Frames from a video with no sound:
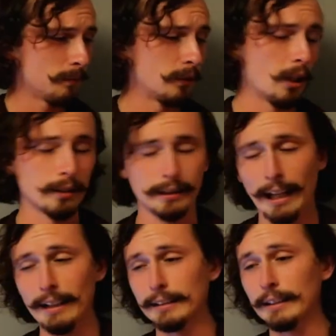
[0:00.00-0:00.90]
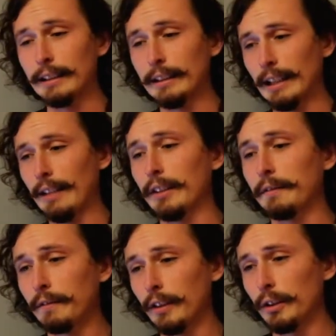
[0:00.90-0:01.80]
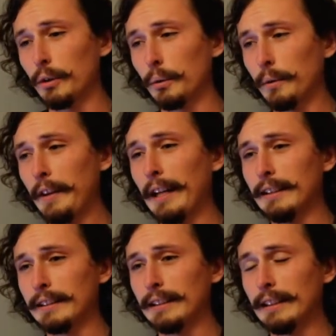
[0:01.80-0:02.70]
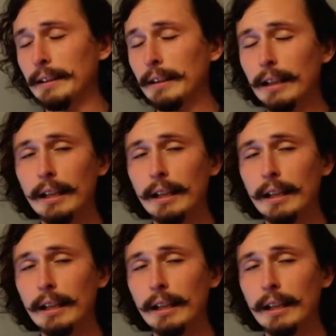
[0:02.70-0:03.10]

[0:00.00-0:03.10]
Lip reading: frost thylacine, you have an inferno thylacine.